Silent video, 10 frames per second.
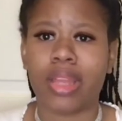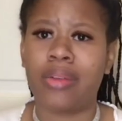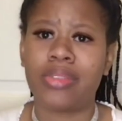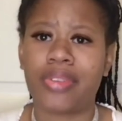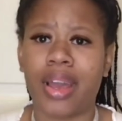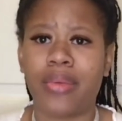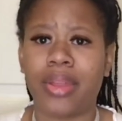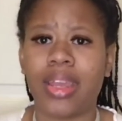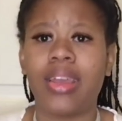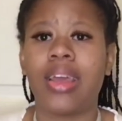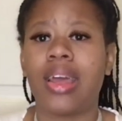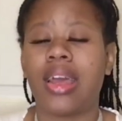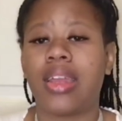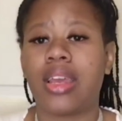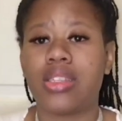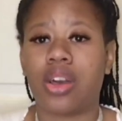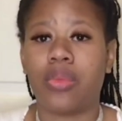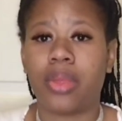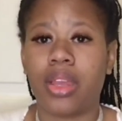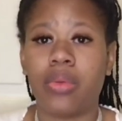I was fine with it. They
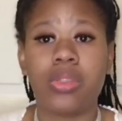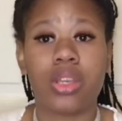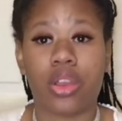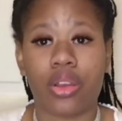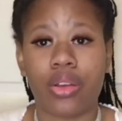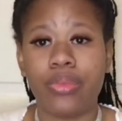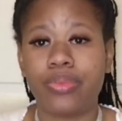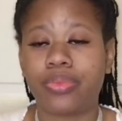told me that it was a girl.